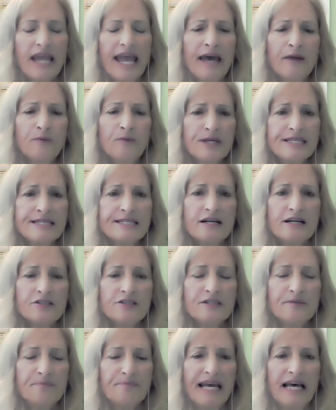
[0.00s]
and we start
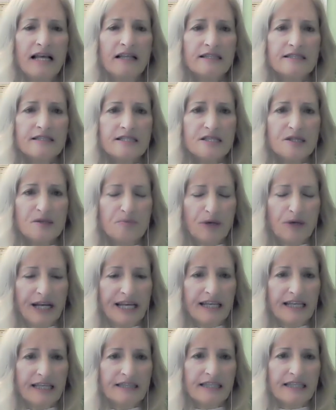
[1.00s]
to balance the
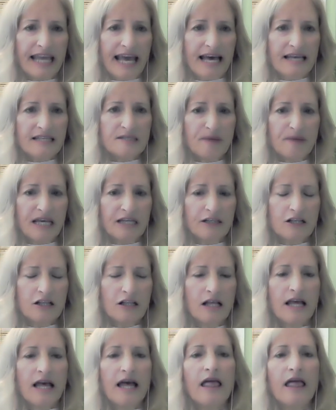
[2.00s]
brake and the gas pedal,